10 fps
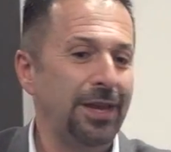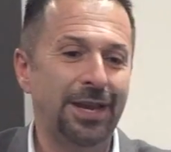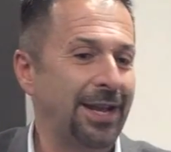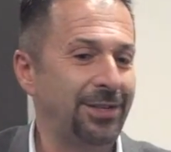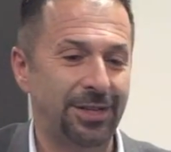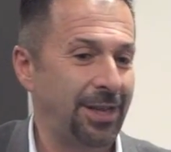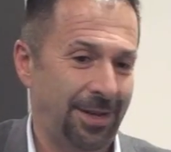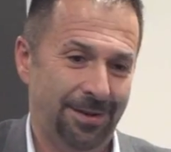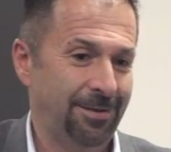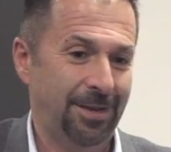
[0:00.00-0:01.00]
need aged
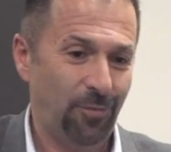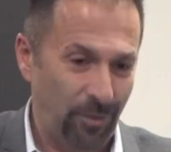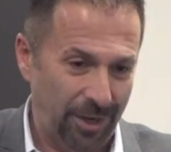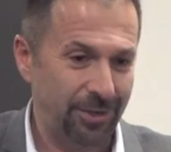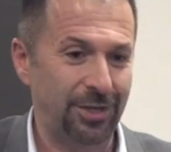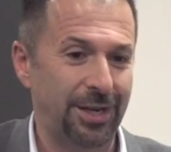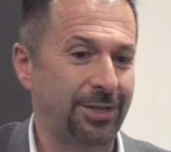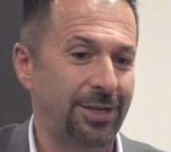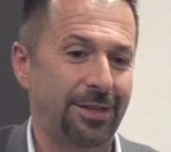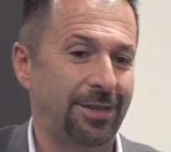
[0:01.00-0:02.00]
care if we don't
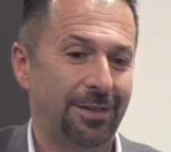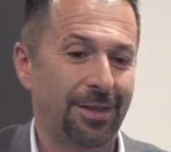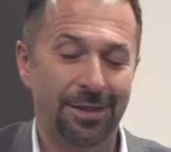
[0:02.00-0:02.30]
change anything.